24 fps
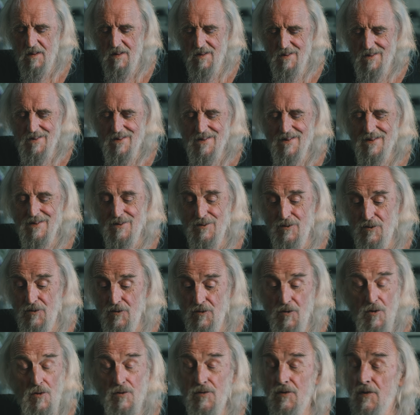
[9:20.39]

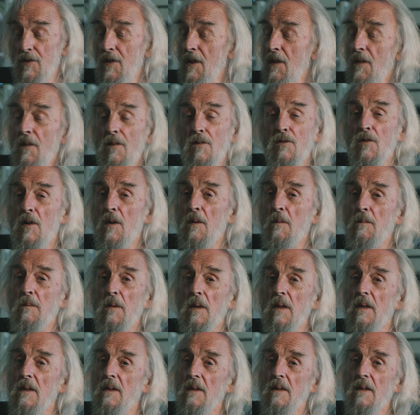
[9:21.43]
It's just another
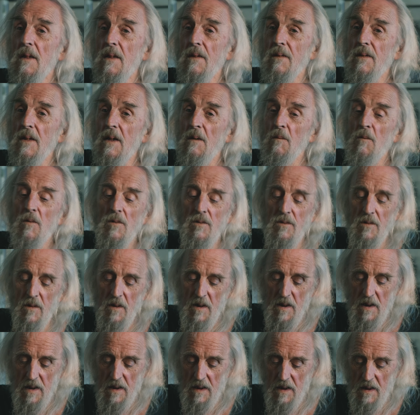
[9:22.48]
chapter, and that one,
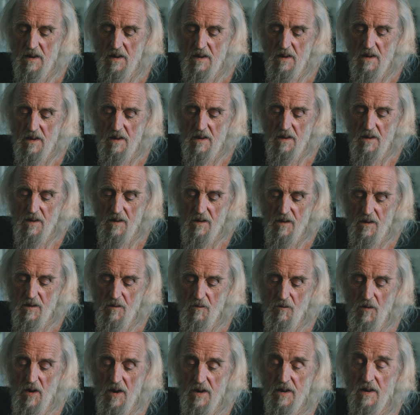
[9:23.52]

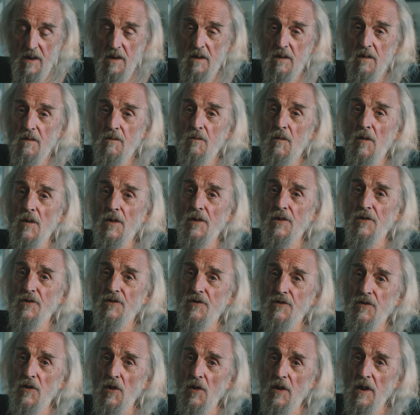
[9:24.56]
you read it,
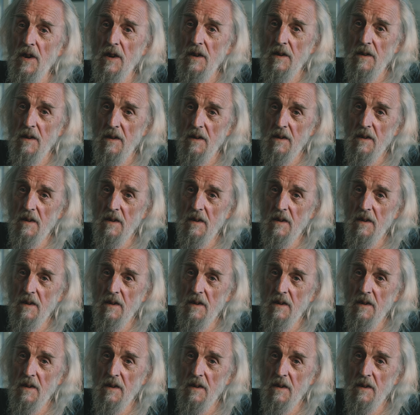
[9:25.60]
understood it.